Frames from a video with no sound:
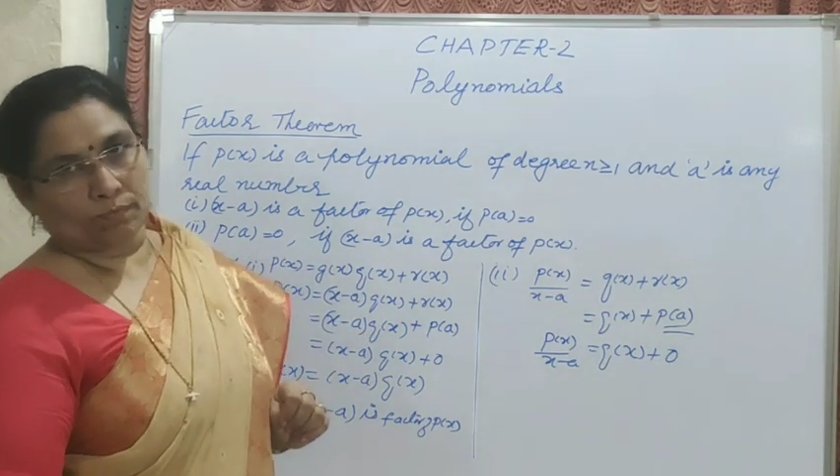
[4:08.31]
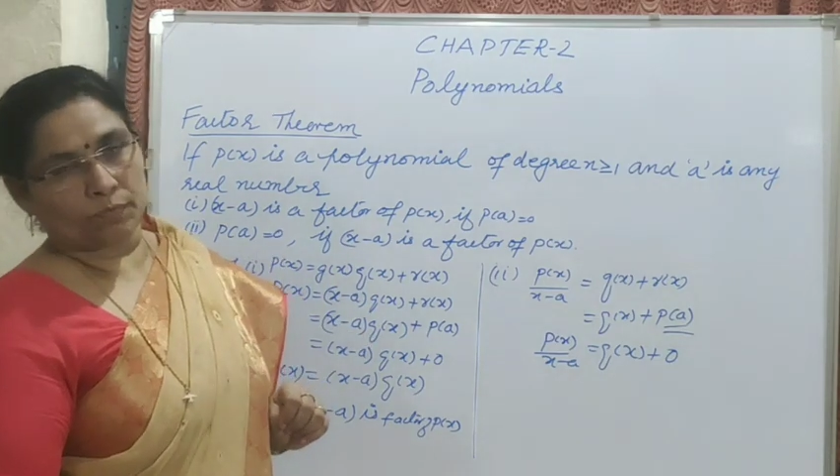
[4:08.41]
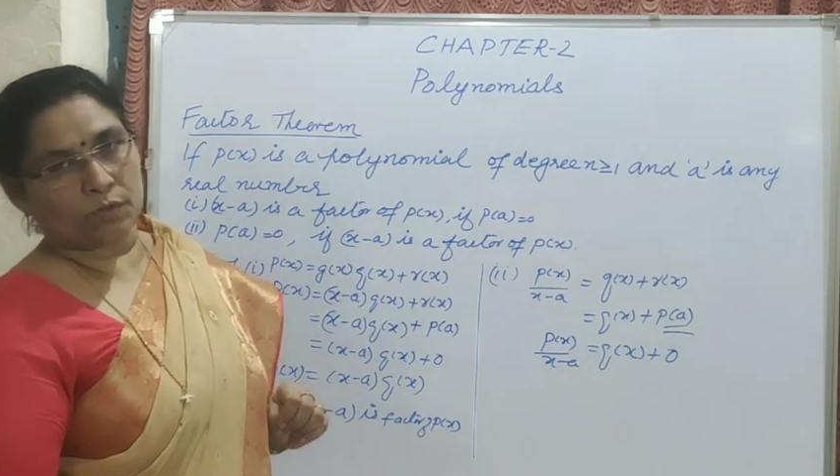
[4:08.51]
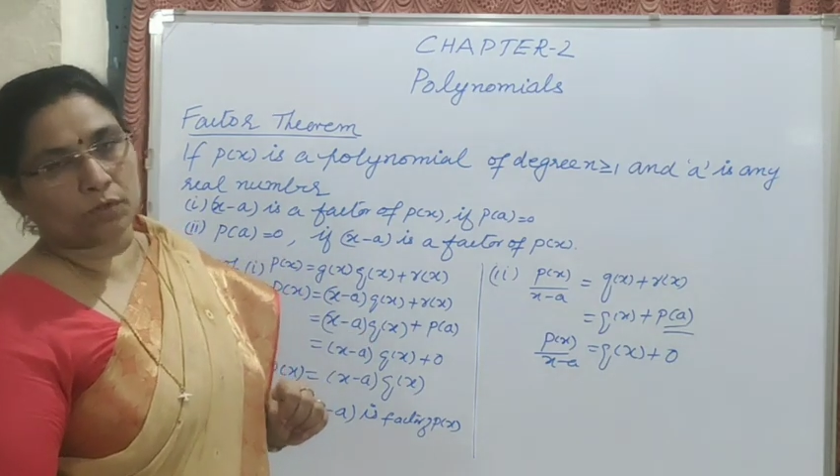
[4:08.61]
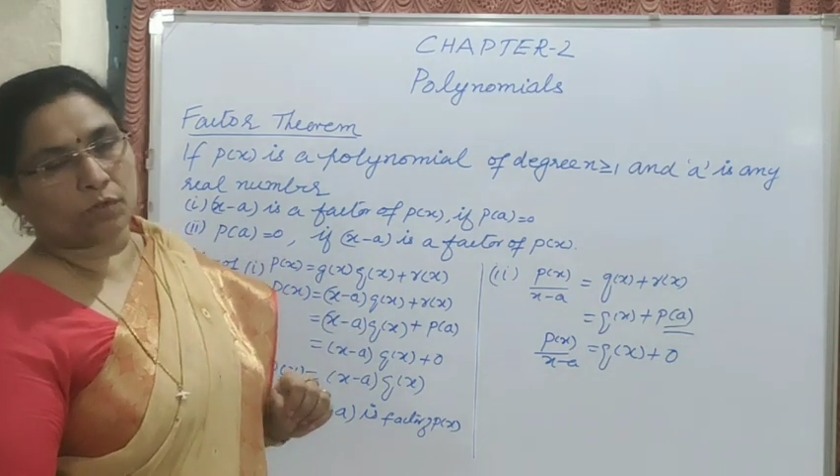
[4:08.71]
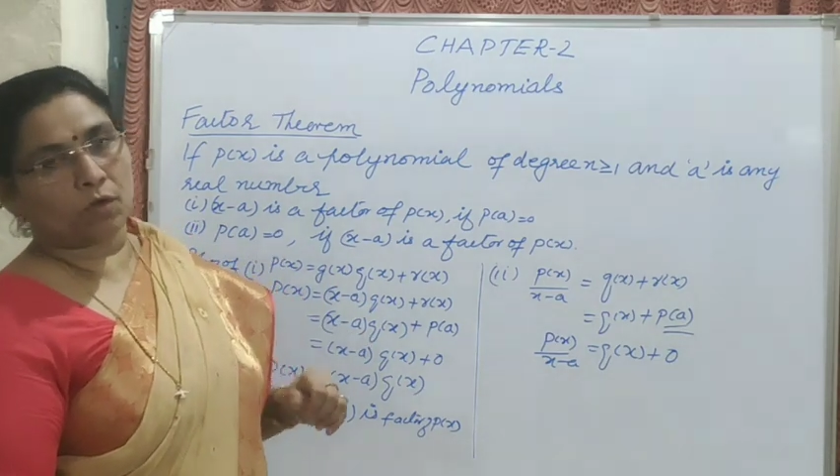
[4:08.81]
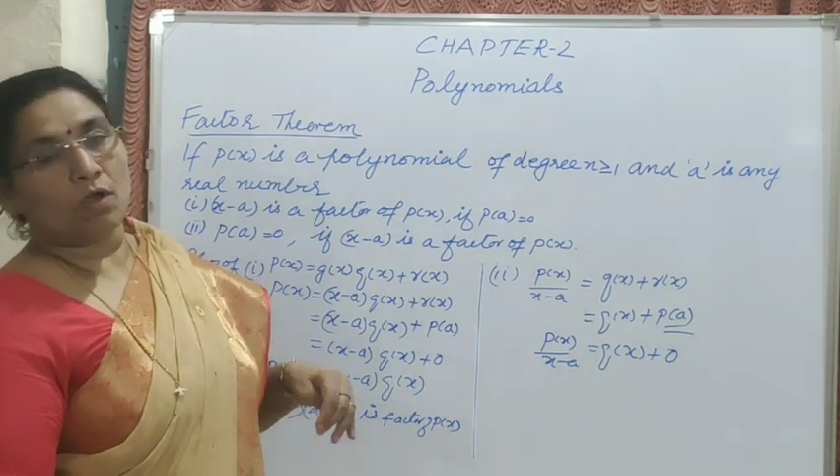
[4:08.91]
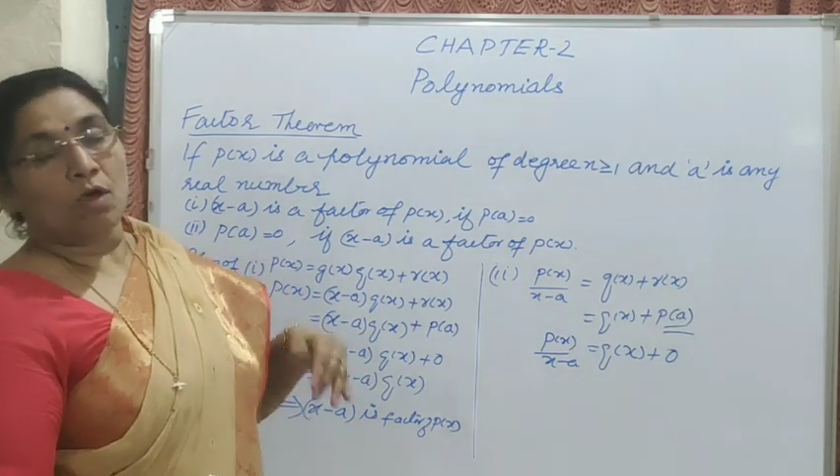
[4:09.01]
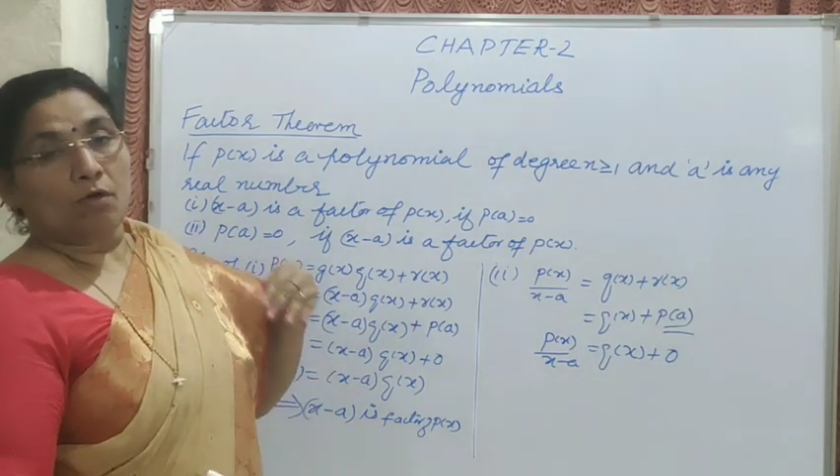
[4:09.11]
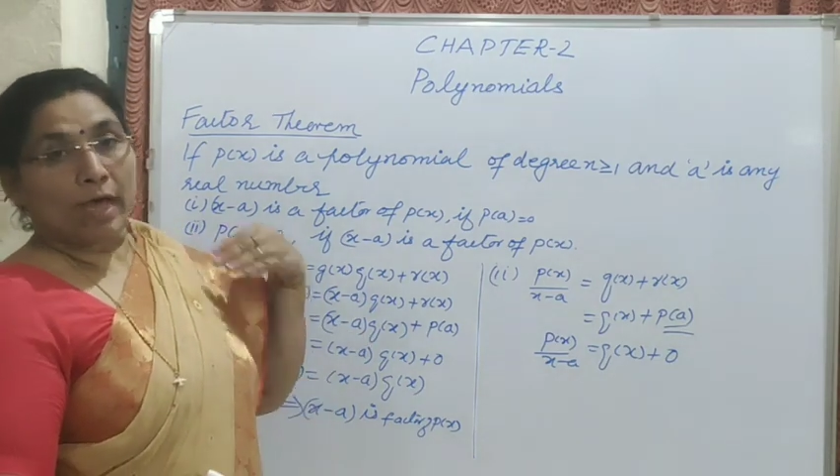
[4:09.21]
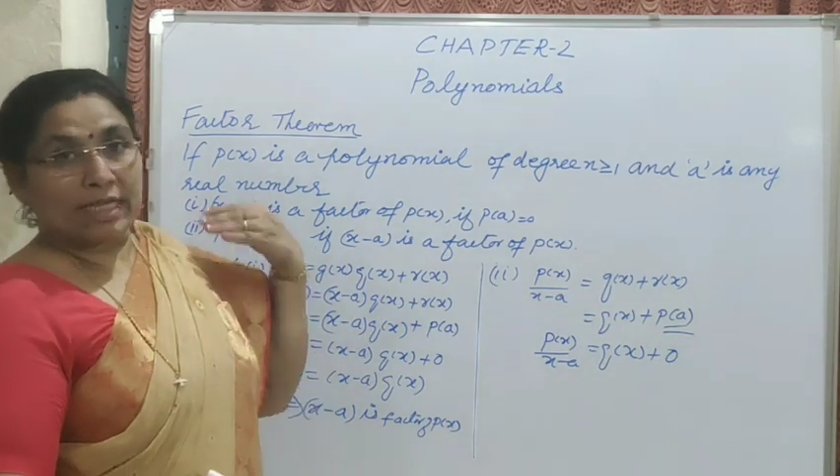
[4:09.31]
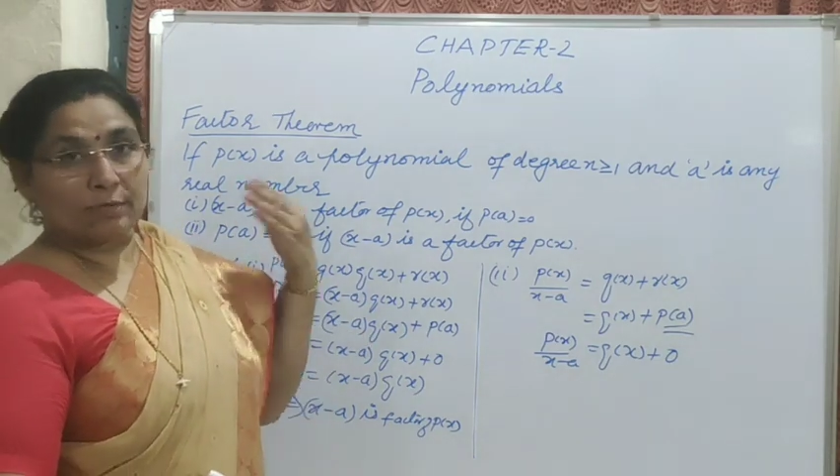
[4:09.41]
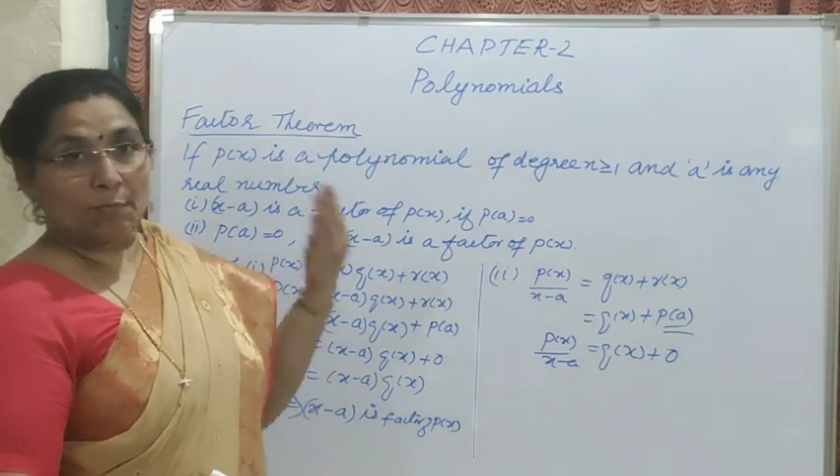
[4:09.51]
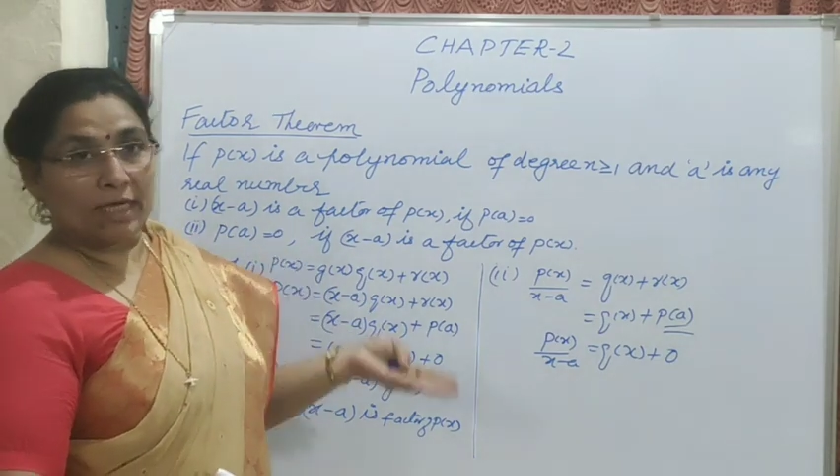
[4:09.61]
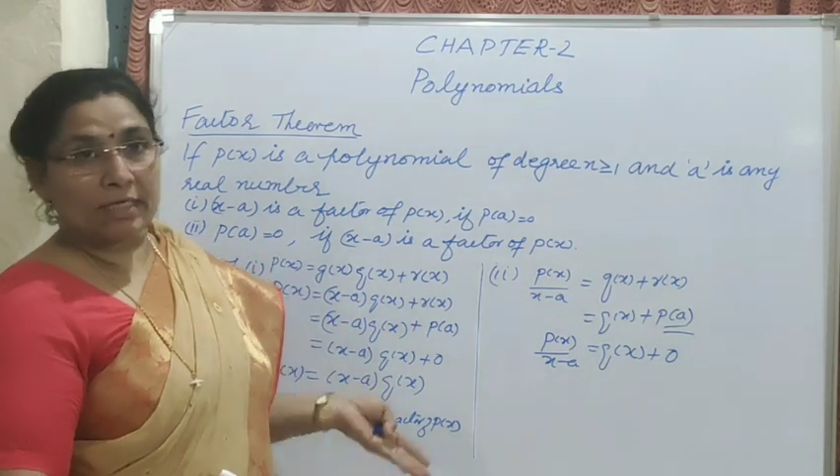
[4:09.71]
So x
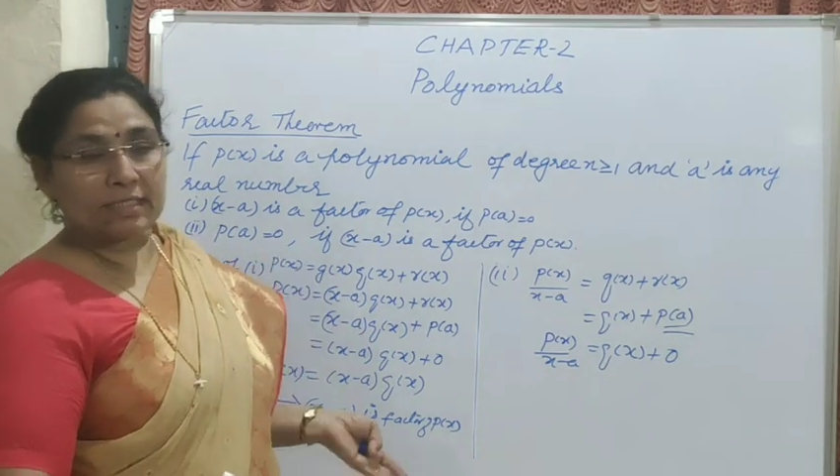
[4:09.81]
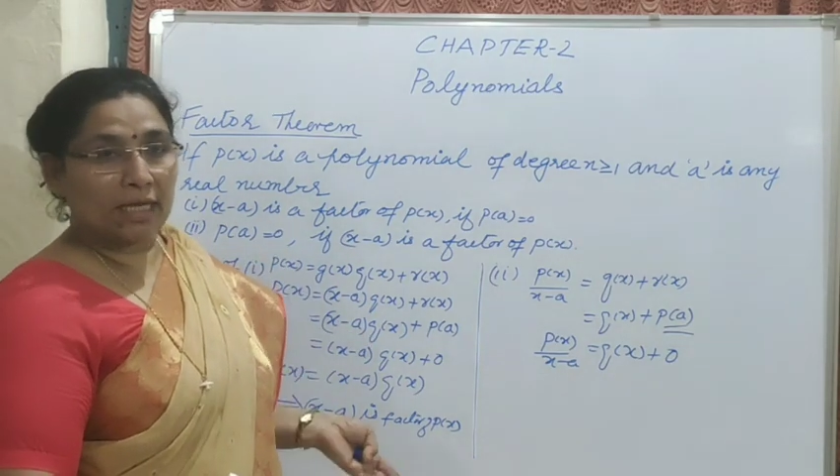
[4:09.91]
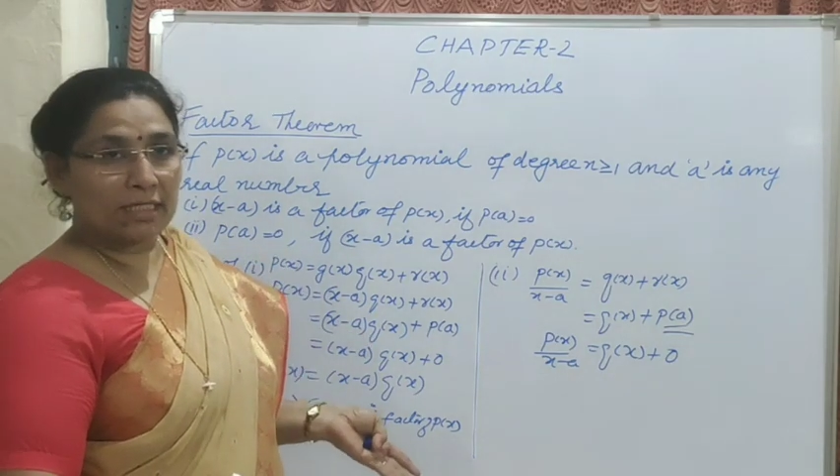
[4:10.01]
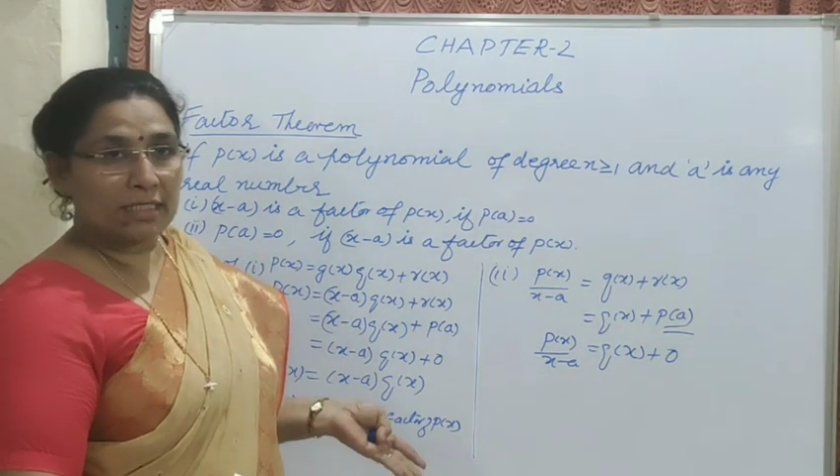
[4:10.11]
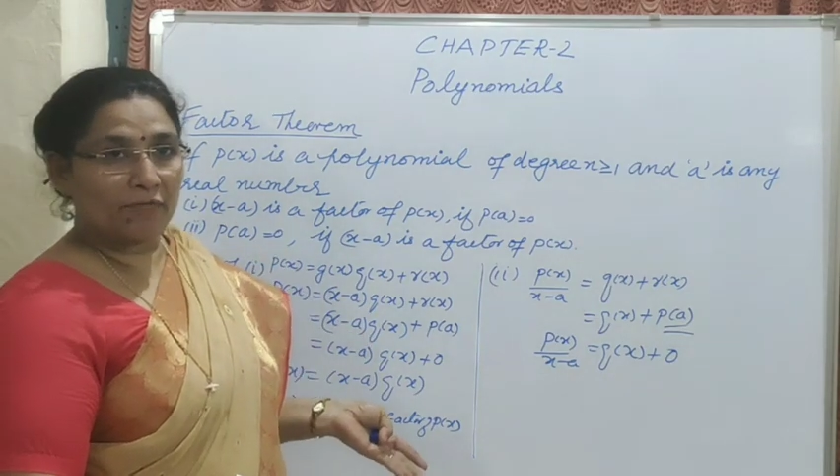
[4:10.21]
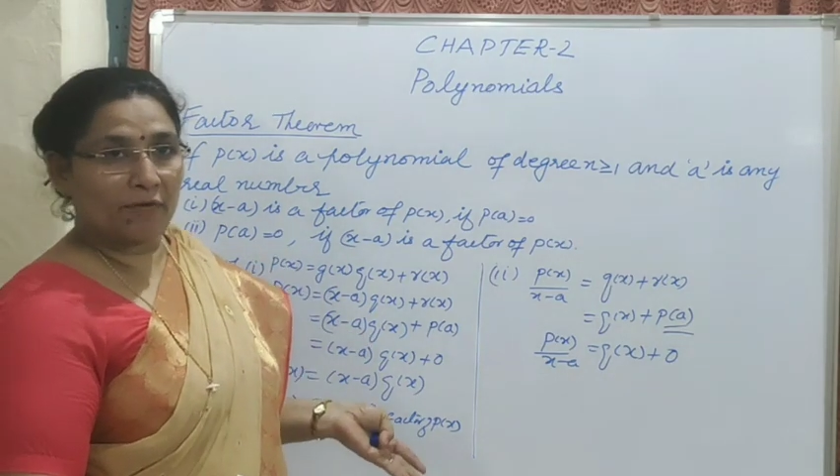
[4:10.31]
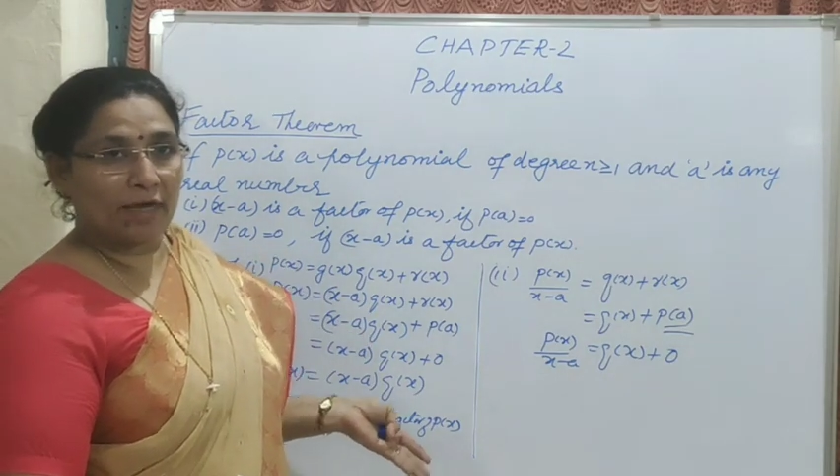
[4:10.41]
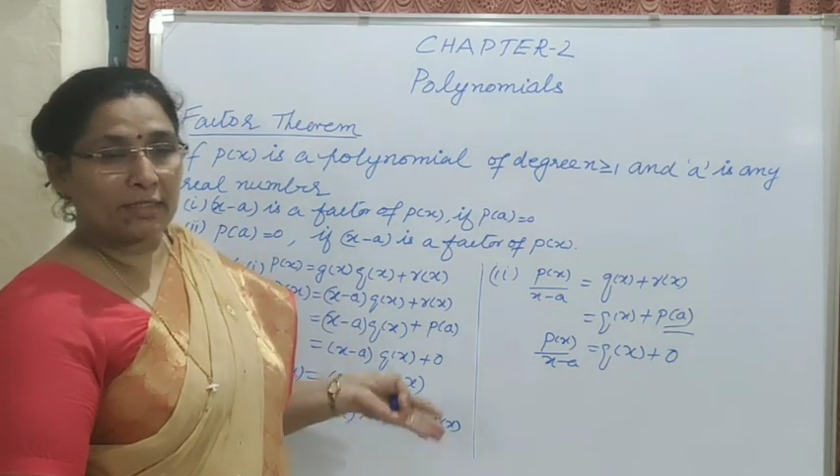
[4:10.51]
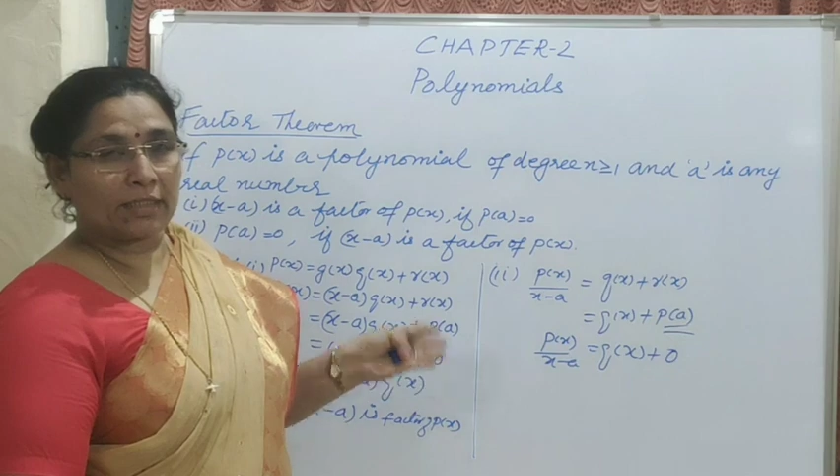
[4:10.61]
minus a is a factor,